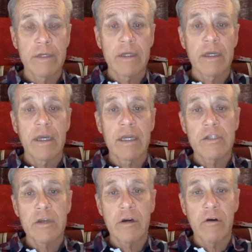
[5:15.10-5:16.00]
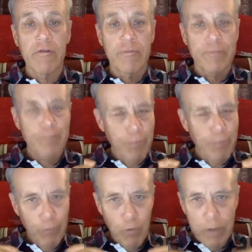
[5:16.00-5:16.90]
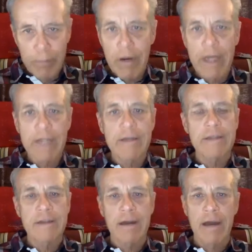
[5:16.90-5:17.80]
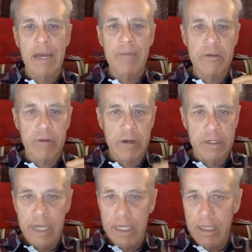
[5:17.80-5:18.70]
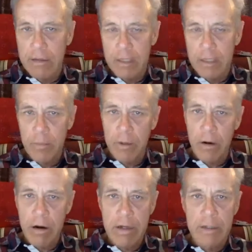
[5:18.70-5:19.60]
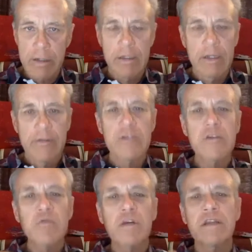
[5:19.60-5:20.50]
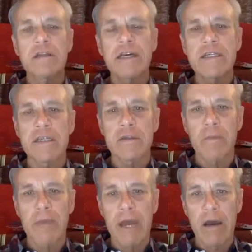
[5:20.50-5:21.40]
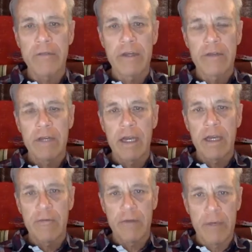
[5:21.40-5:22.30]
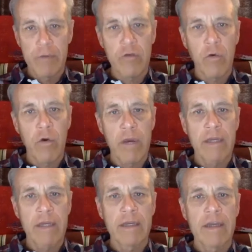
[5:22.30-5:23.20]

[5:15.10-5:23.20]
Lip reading: And so one product at a time, he started taking things apart. This is one of the nice things about the AFM story.